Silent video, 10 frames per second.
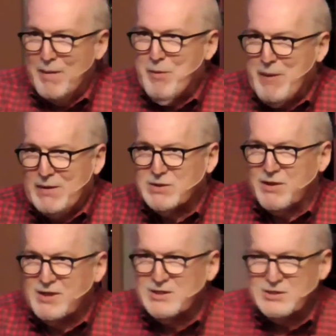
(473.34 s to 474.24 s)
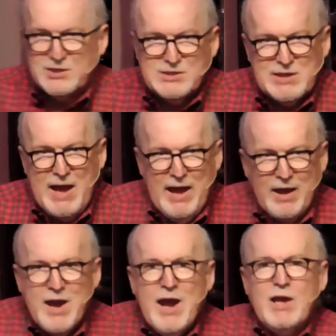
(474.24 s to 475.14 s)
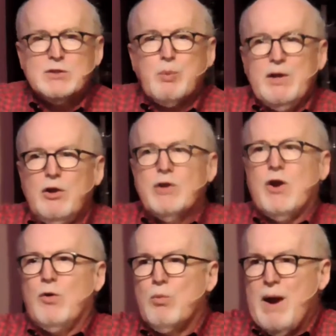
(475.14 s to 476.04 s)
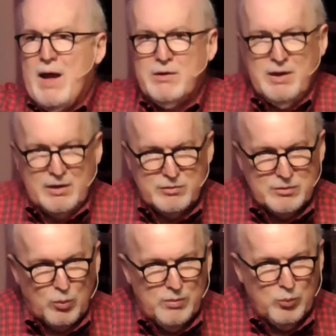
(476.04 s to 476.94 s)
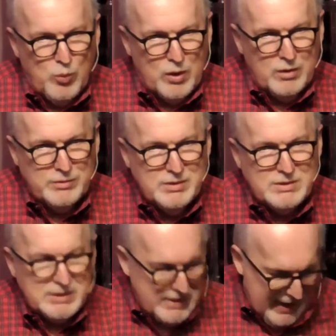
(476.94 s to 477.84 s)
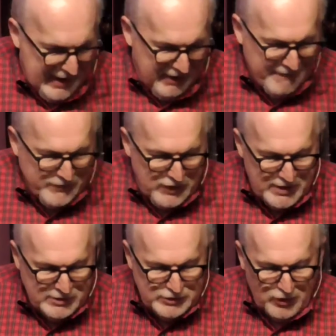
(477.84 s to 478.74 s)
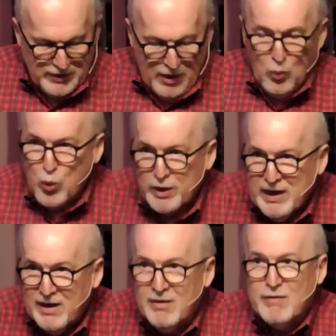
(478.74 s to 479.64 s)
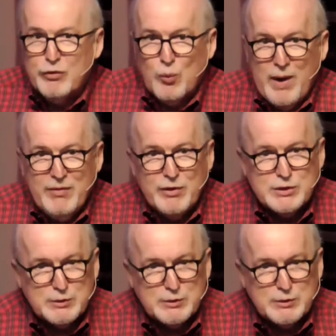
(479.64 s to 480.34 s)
I'm about to say. As we look around at the world today, things are not working the way they're